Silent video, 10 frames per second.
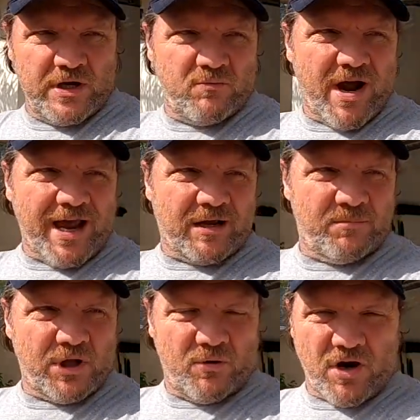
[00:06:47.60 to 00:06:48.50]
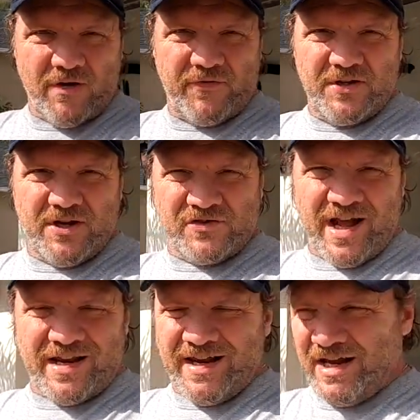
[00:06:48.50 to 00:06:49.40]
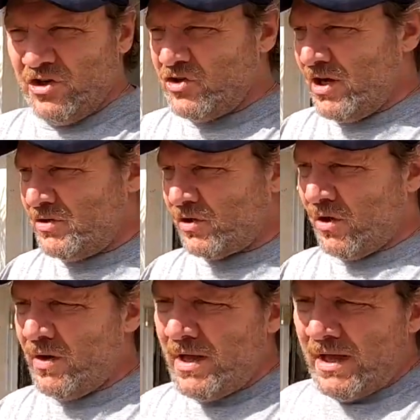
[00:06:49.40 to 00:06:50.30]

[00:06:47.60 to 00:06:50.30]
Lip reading: weed whack and blow it off. He does not edge. So